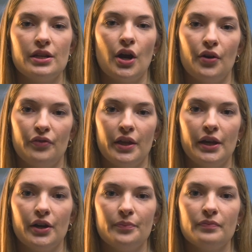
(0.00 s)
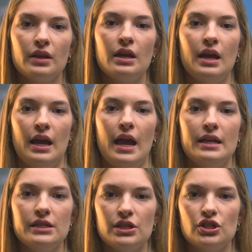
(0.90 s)
and heart failure. In
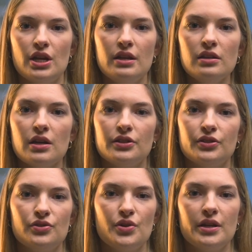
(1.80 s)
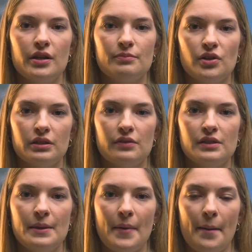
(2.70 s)
addition, undertreated obstructive
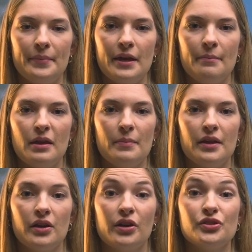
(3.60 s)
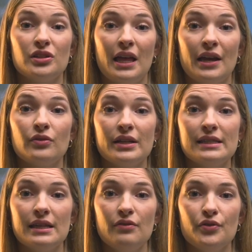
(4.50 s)
sleep apnea may be an underlying
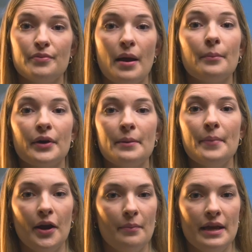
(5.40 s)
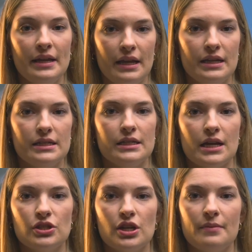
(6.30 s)
reason for memory impairment and
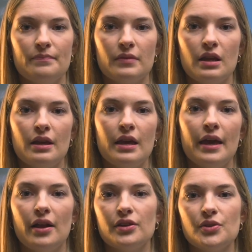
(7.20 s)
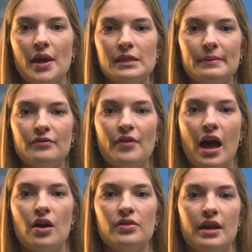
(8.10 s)
inattention. It also has been
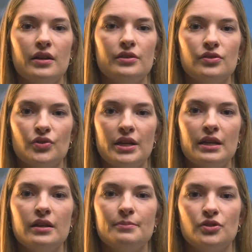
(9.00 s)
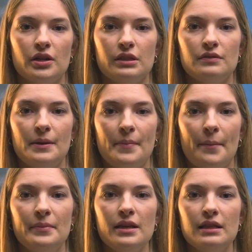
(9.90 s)
found that untreated obstructive sleep
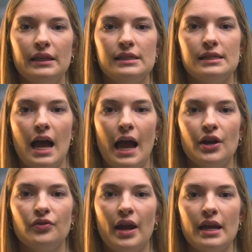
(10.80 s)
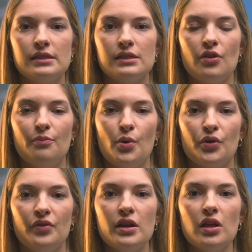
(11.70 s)
apnea leads to higher rates of motor
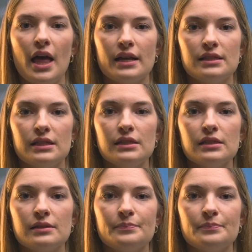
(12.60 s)
vehicle accidents.